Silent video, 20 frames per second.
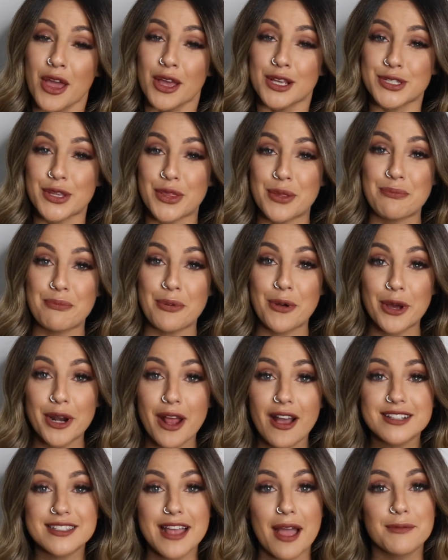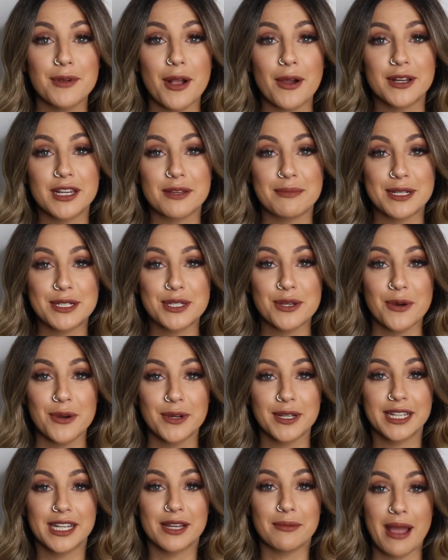So the products I'm going to be
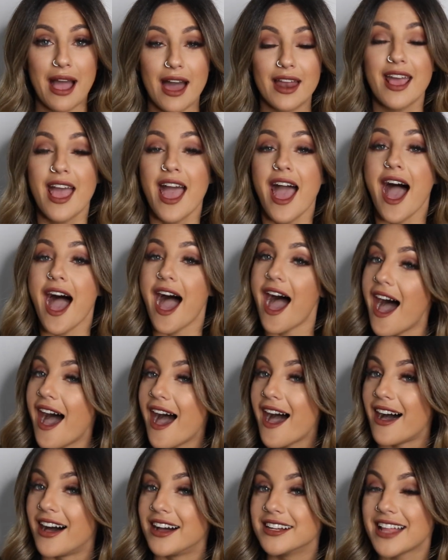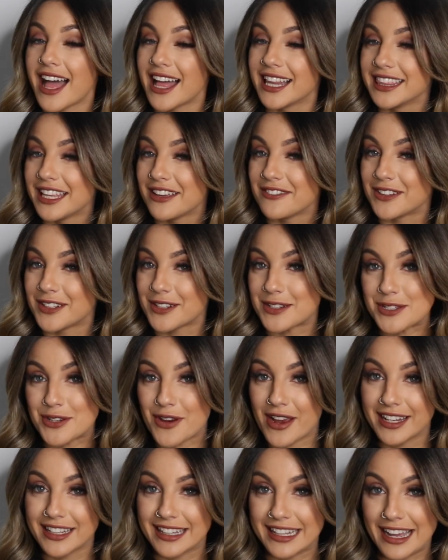talking about are 11
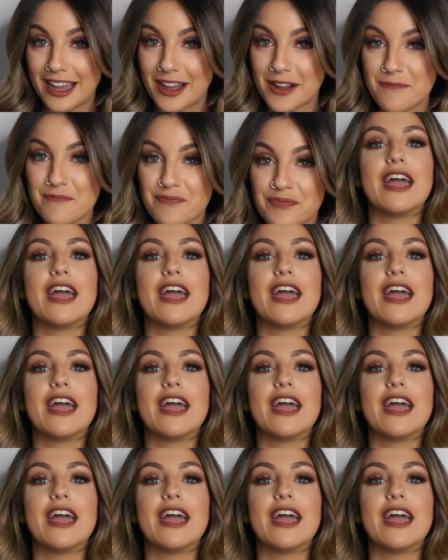Australia.